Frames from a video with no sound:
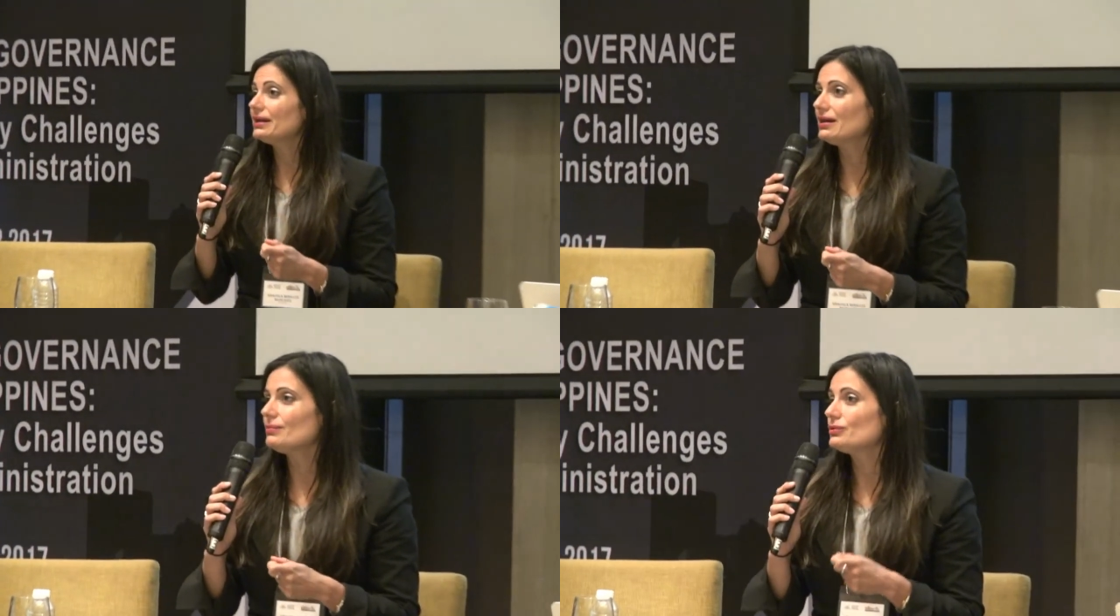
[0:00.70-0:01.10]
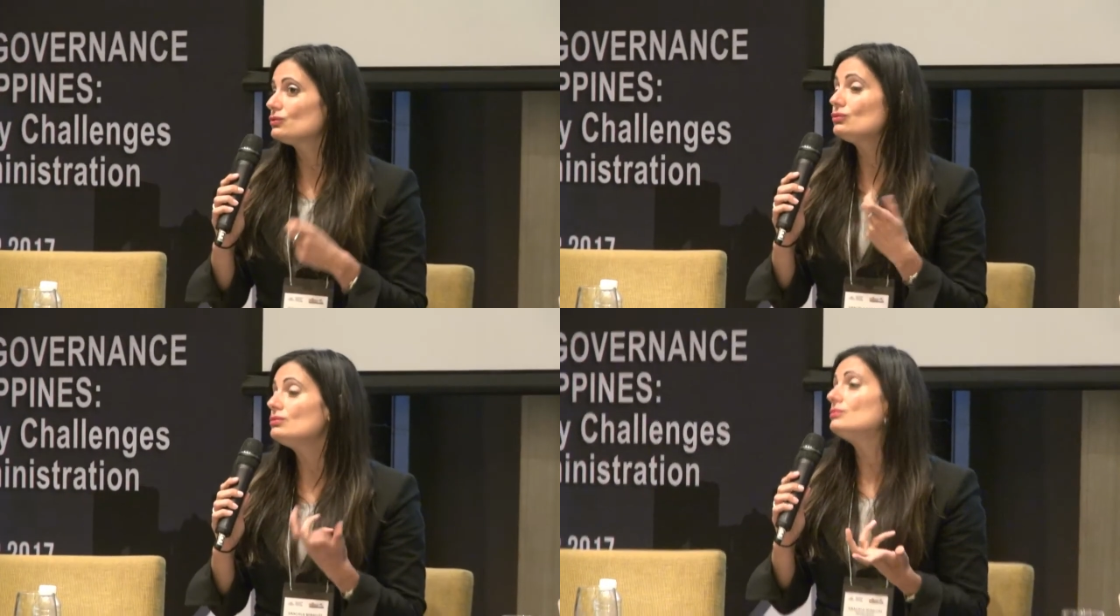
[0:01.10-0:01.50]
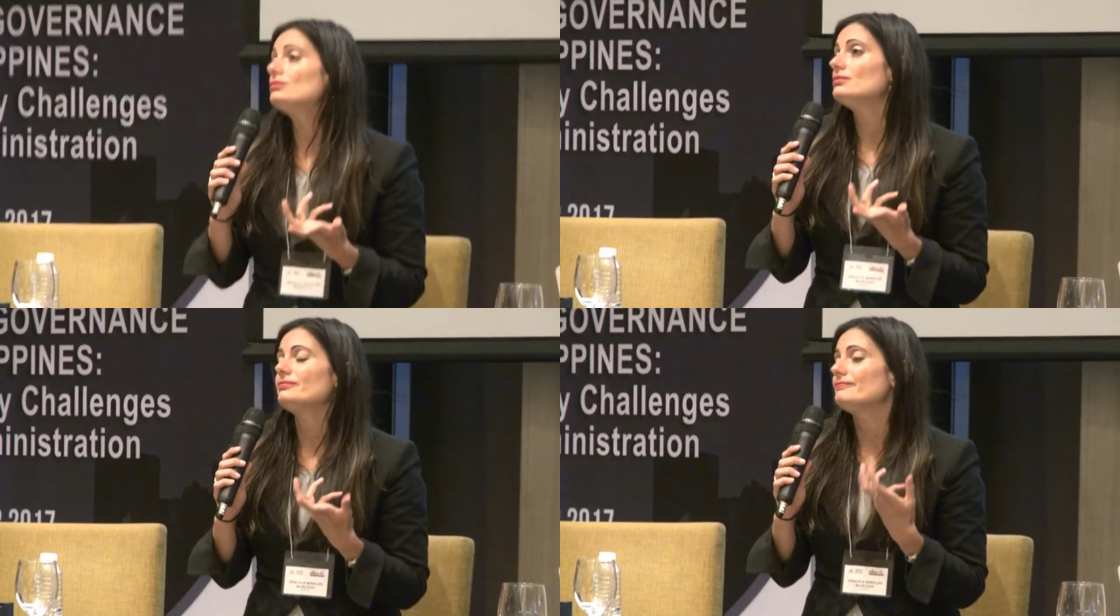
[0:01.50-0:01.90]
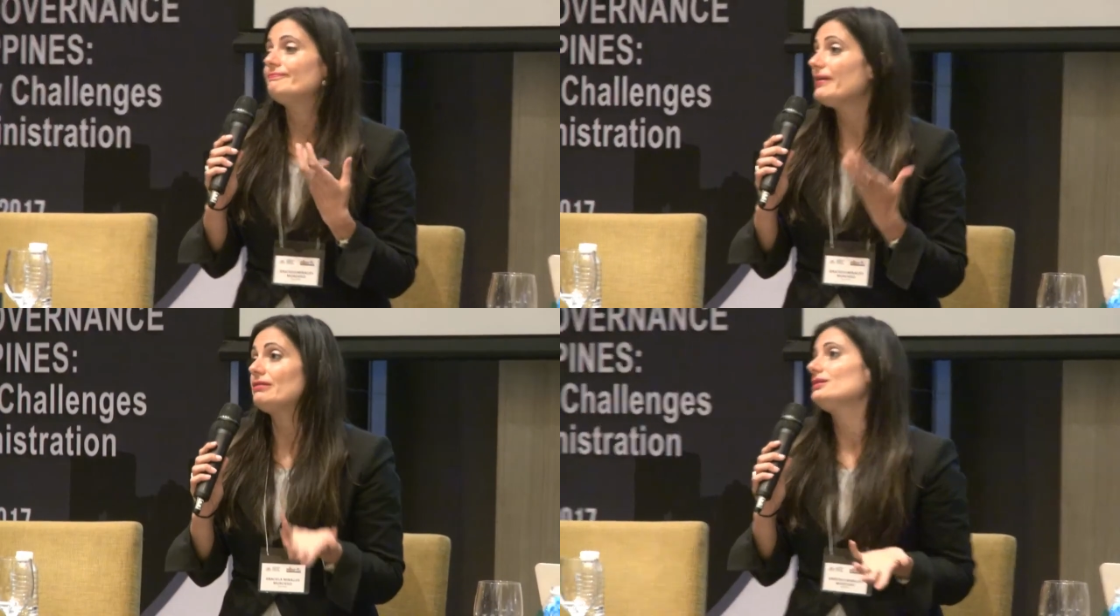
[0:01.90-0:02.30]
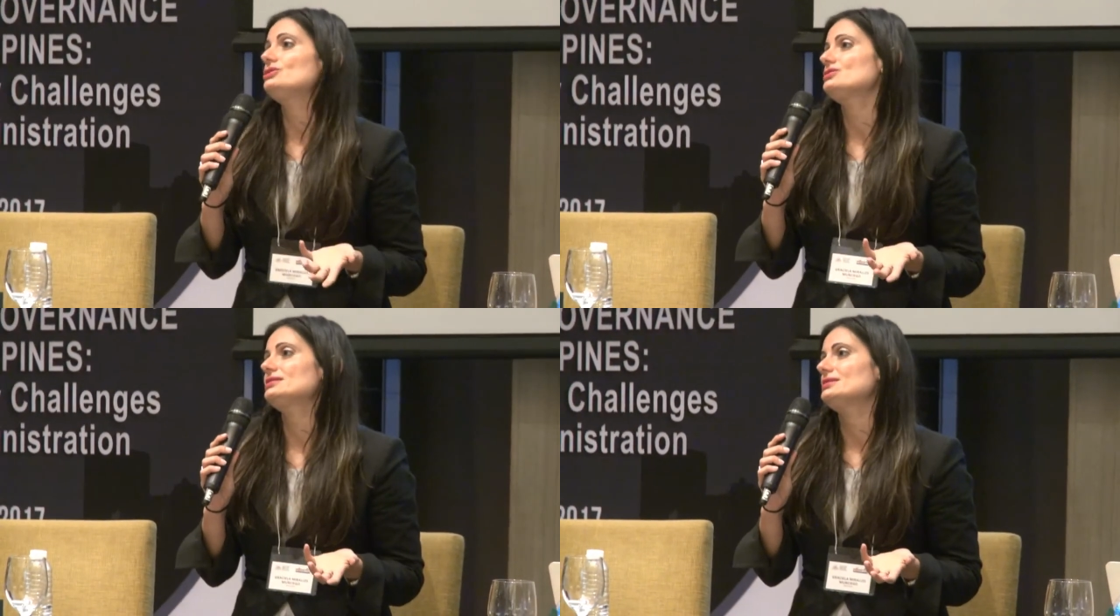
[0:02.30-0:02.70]
up two very
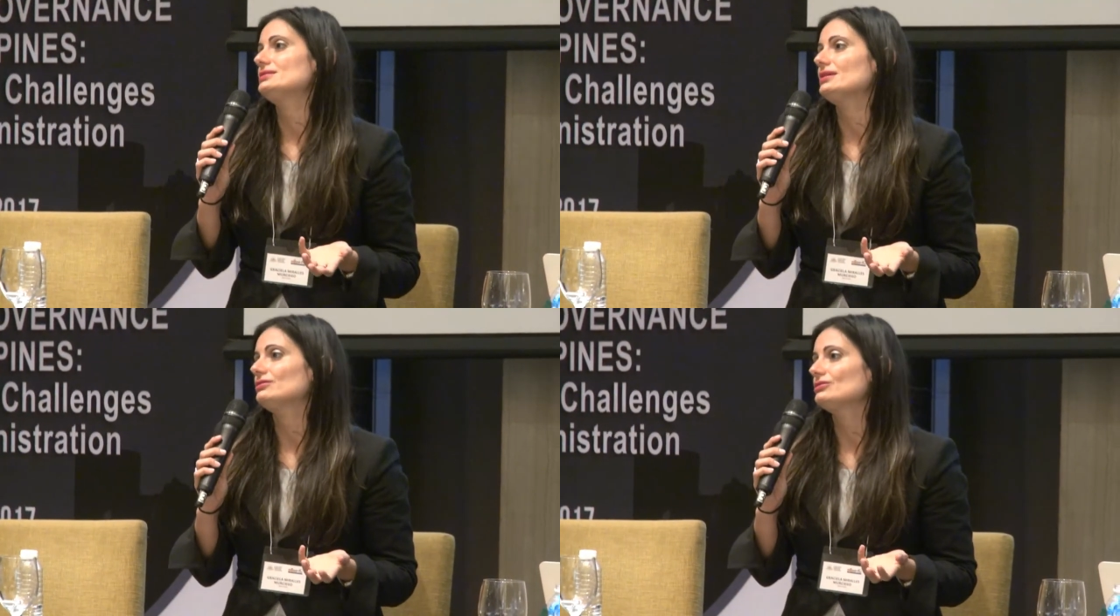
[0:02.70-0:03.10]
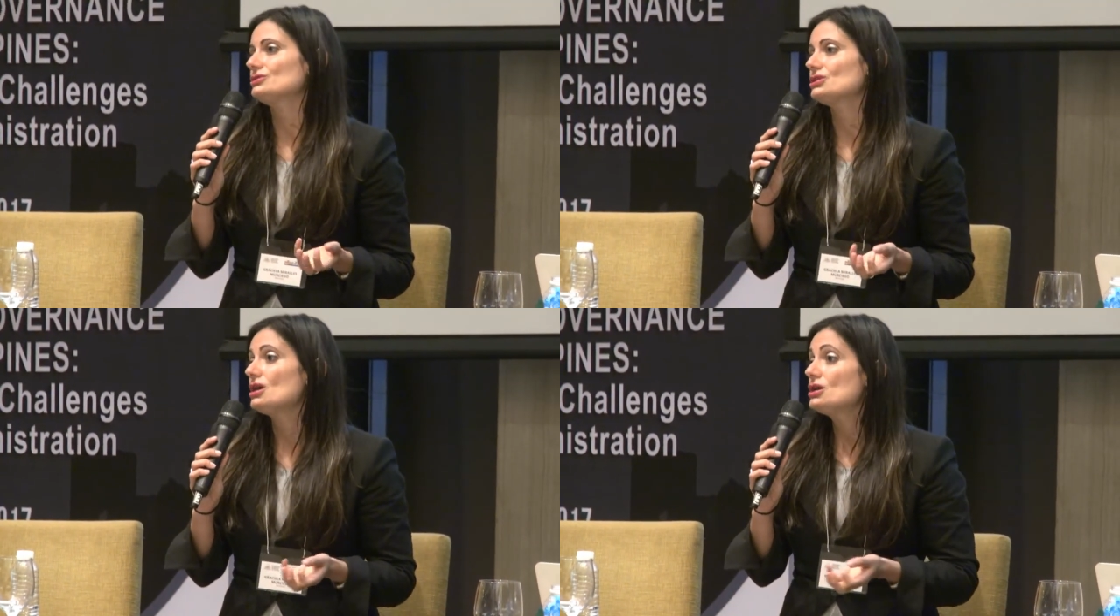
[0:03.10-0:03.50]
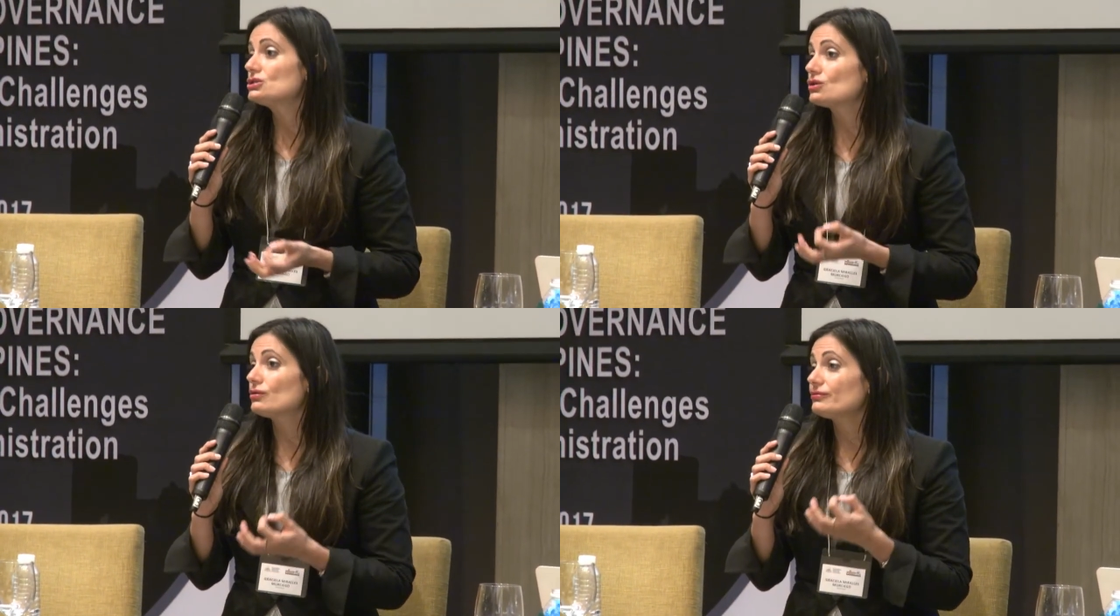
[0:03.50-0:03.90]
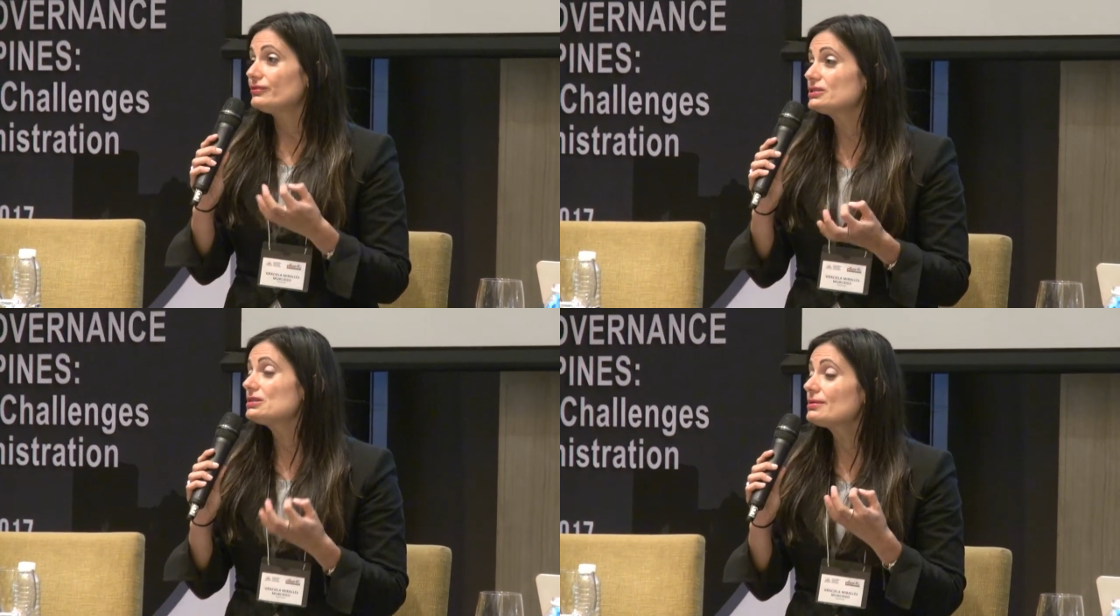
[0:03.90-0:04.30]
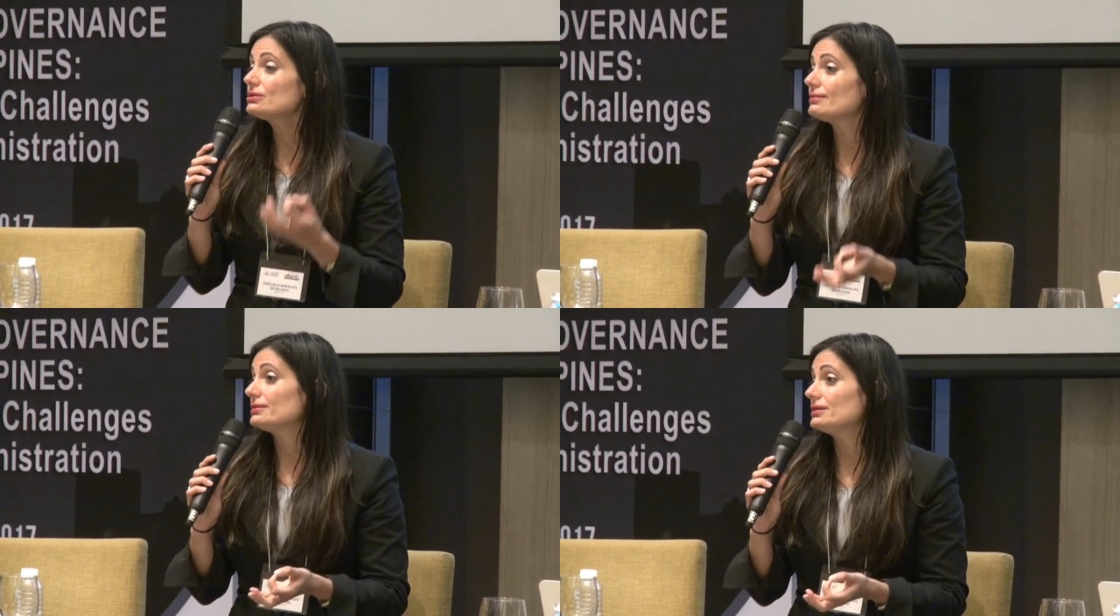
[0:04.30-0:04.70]
interesting sectors. So first of all,
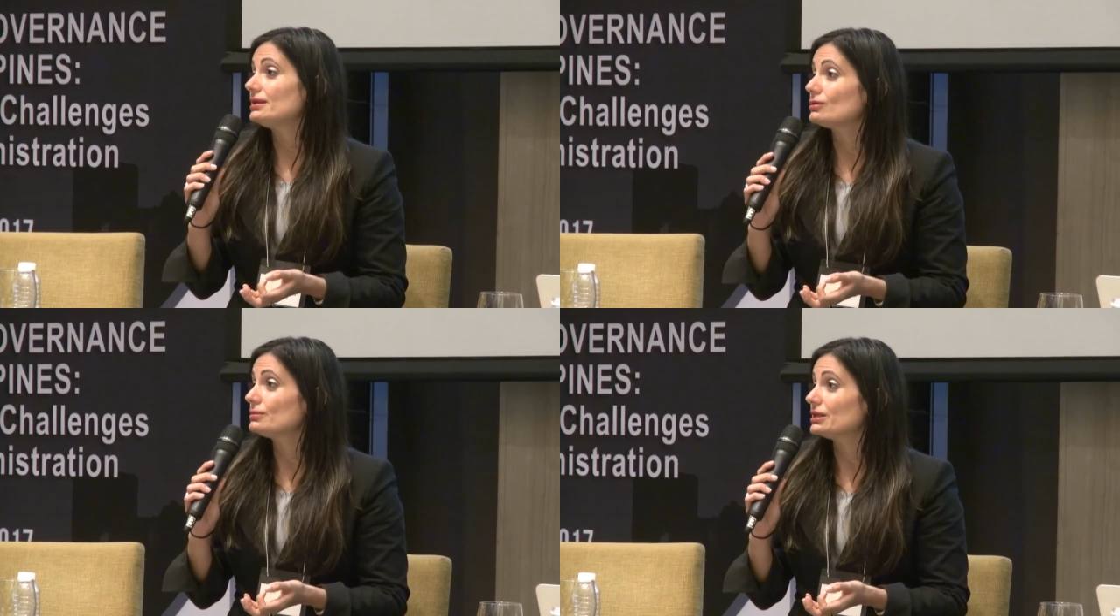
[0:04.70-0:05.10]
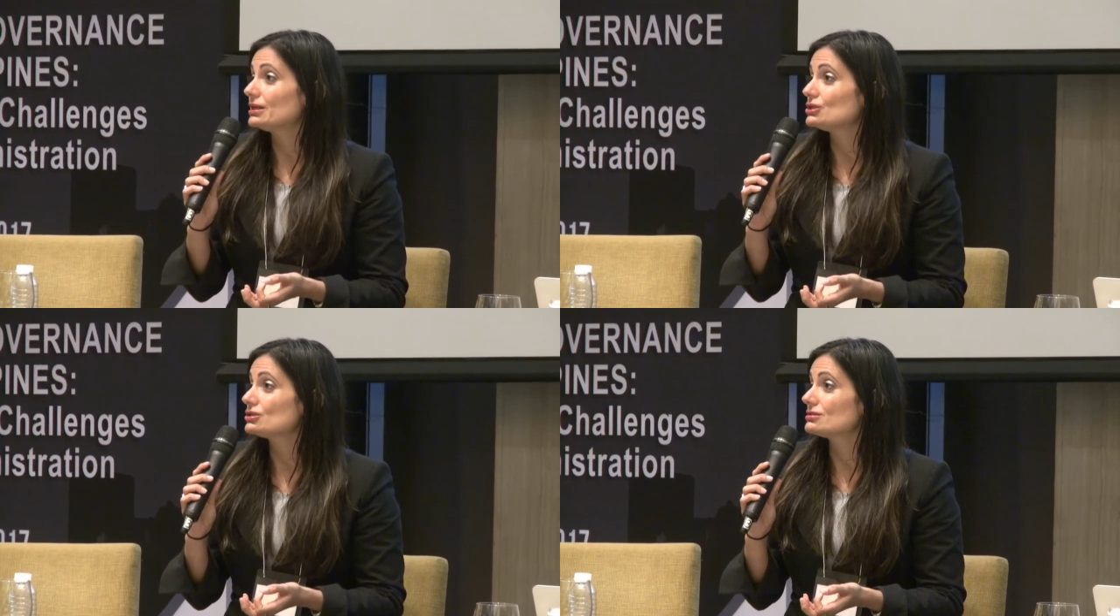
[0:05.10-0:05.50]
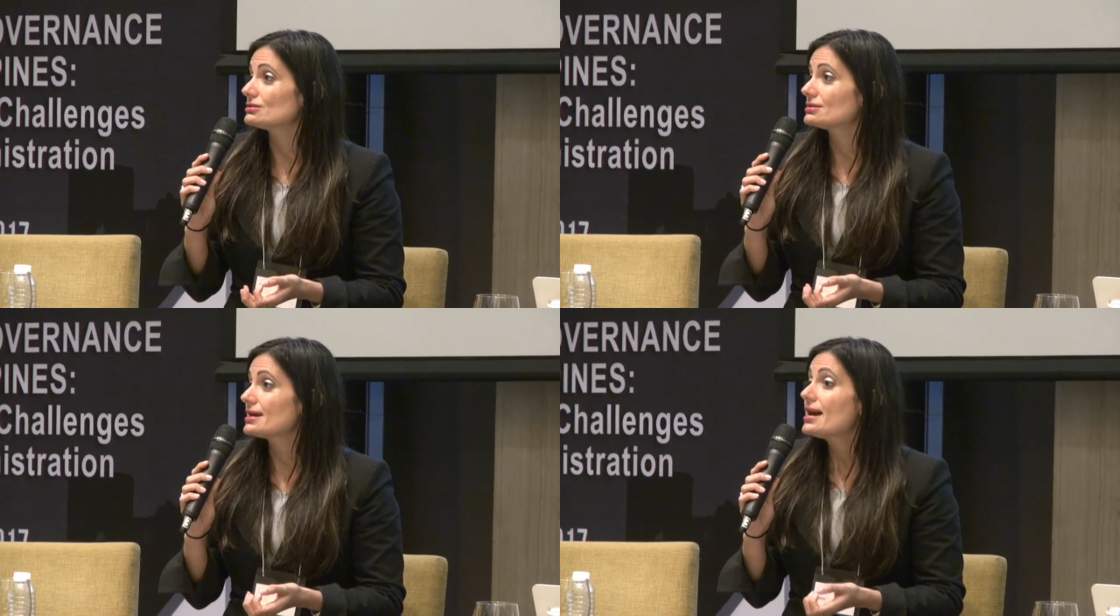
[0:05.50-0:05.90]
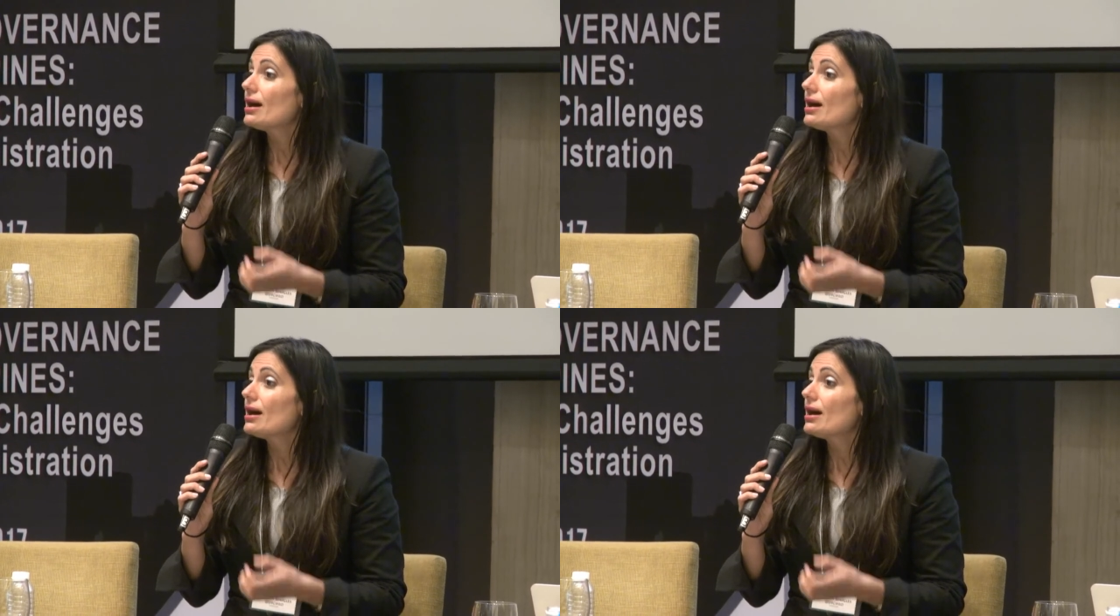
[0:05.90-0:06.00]
about telecommunications.